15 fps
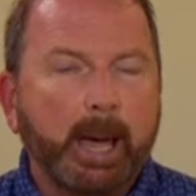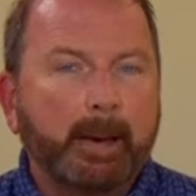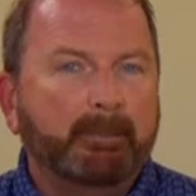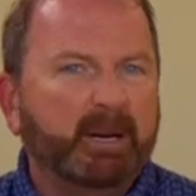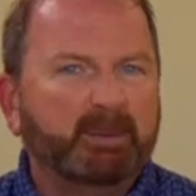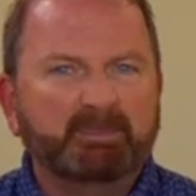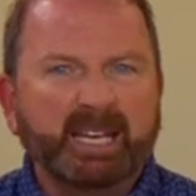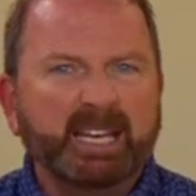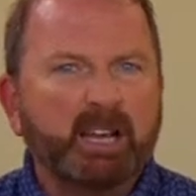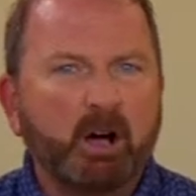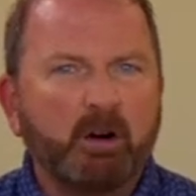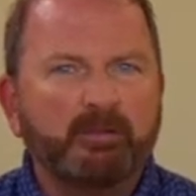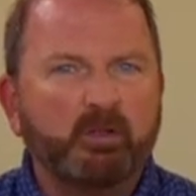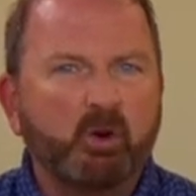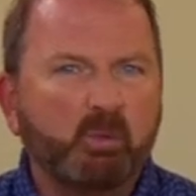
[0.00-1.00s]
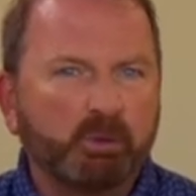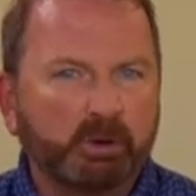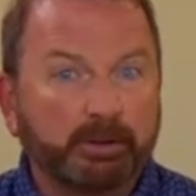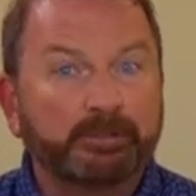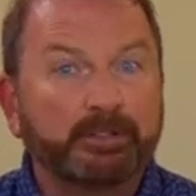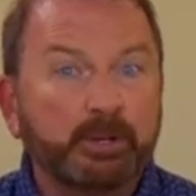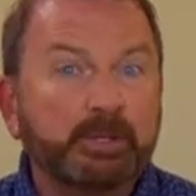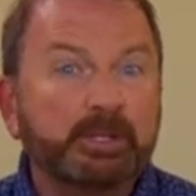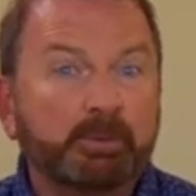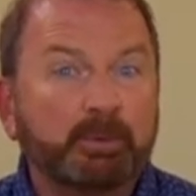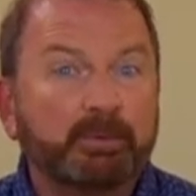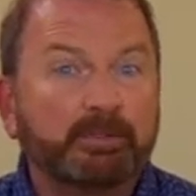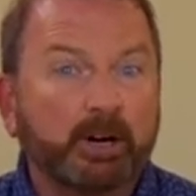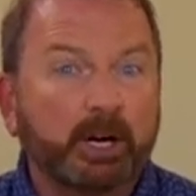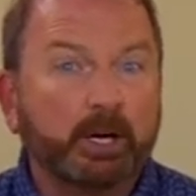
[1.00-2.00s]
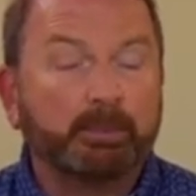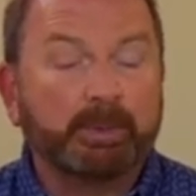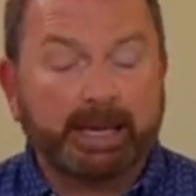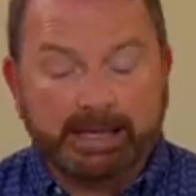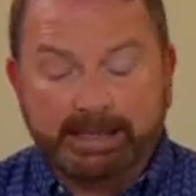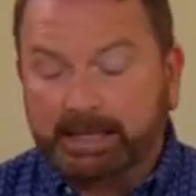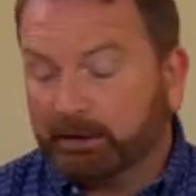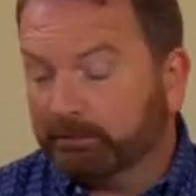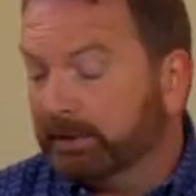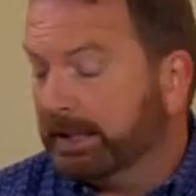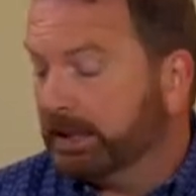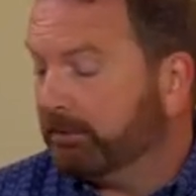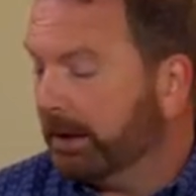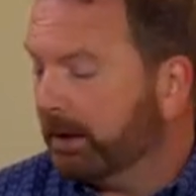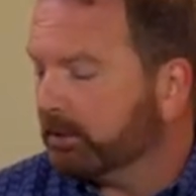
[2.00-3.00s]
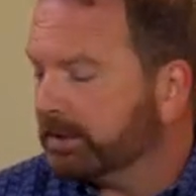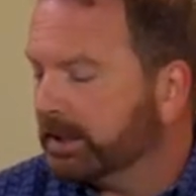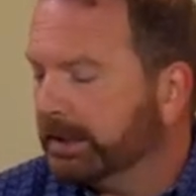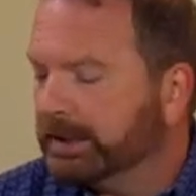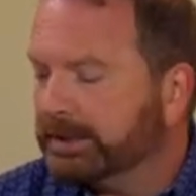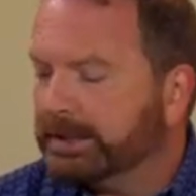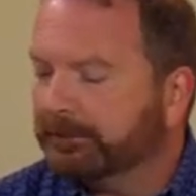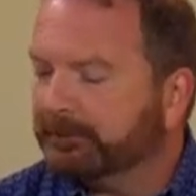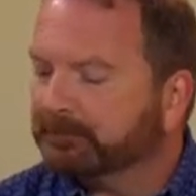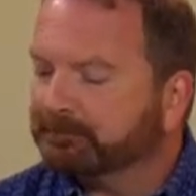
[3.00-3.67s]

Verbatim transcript: But In-R-Form or a fusible foam is a really great alternative.